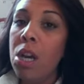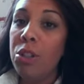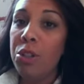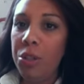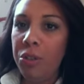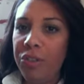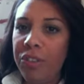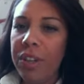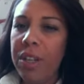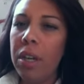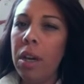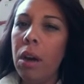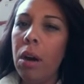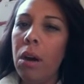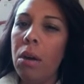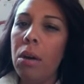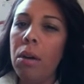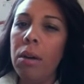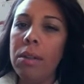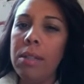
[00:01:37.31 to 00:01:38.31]
do
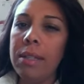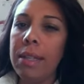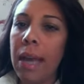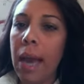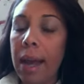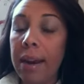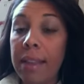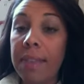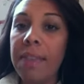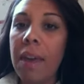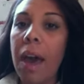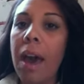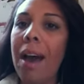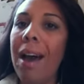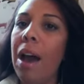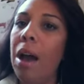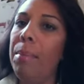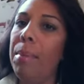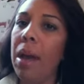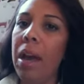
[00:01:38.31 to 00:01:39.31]
videos and edit
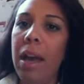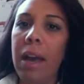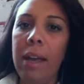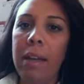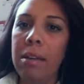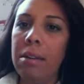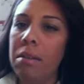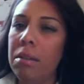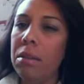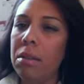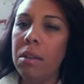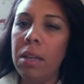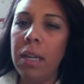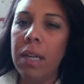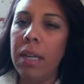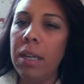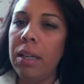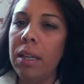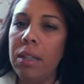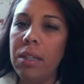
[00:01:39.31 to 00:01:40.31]
them, and
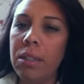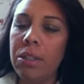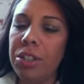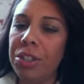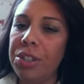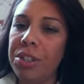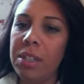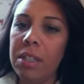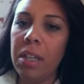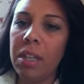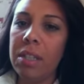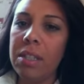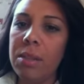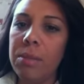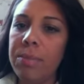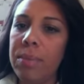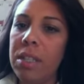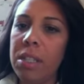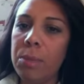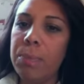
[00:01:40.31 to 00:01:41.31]

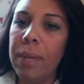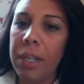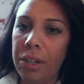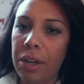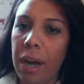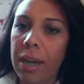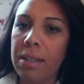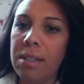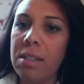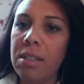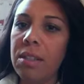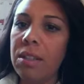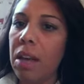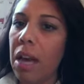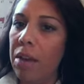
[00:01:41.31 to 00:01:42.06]
it's been nuts.